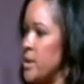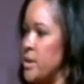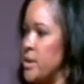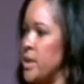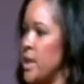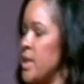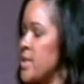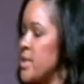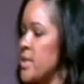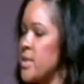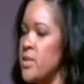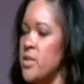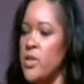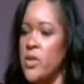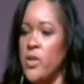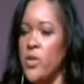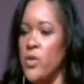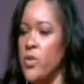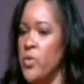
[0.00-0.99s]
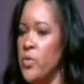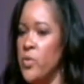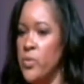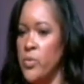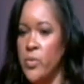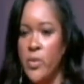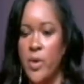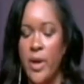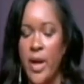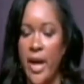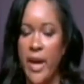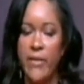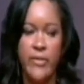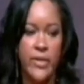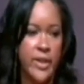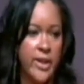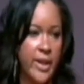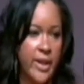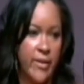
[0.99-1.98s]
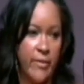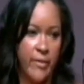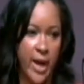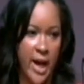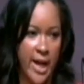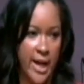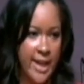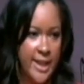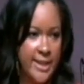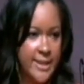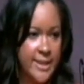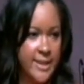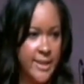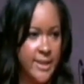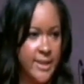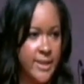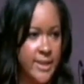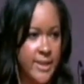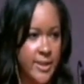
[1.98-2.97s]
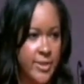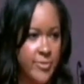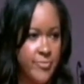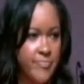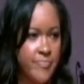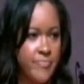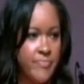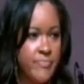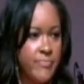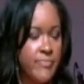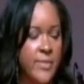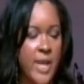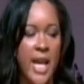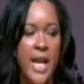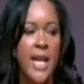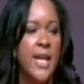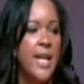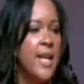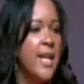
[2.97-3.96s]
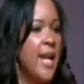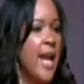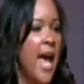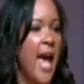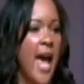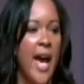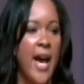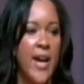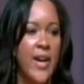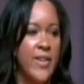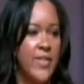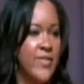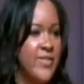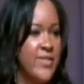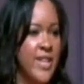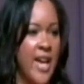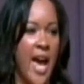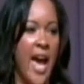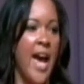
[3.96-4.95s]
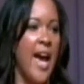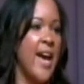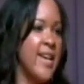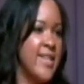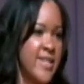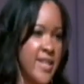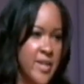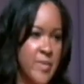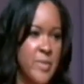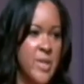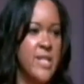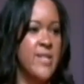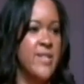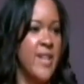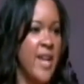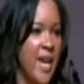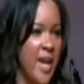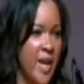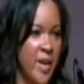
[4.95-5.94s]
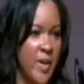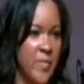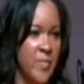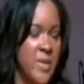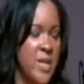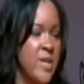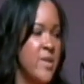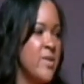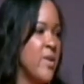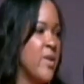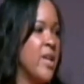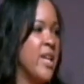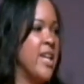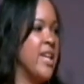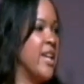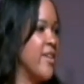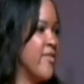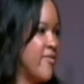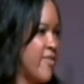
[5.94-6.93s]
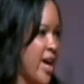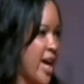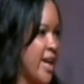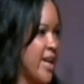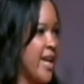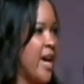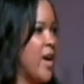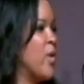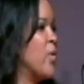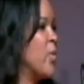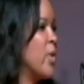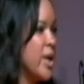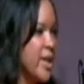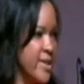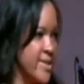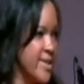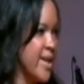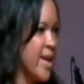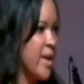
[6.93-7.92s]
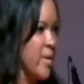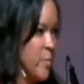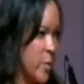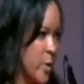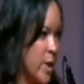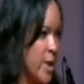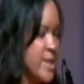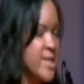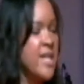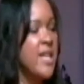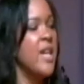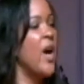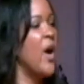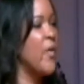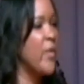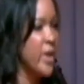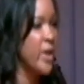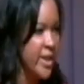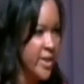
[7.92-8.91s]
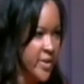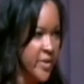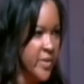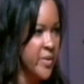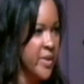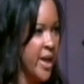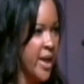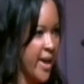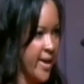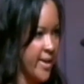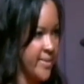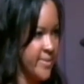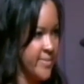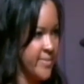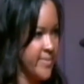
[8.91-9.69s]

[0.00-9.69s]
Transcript: Jesus knew everything, right? He didn't have to ask him his name so that he can find out what his name was. He already knew that.